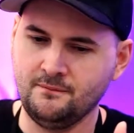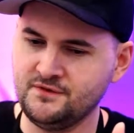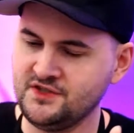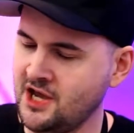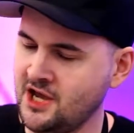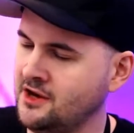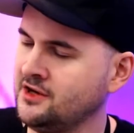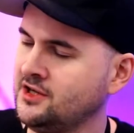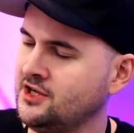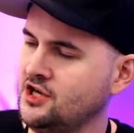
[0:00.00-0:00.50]

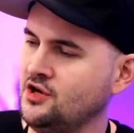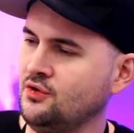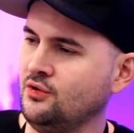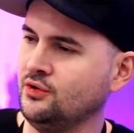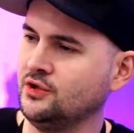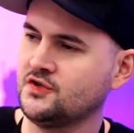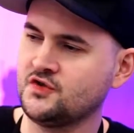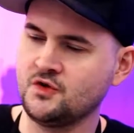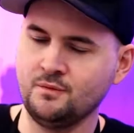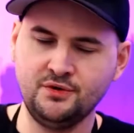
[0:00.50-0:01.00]
10
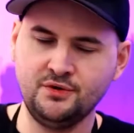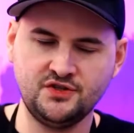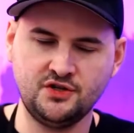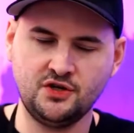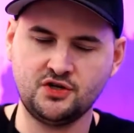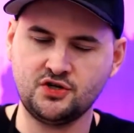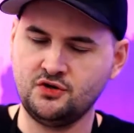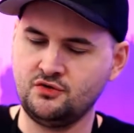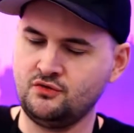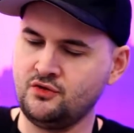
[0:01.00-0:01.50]
keywords from
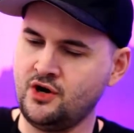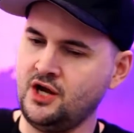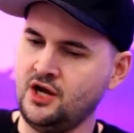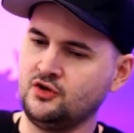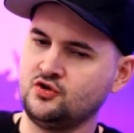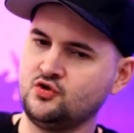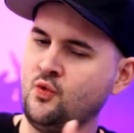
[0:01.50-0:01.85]
position rank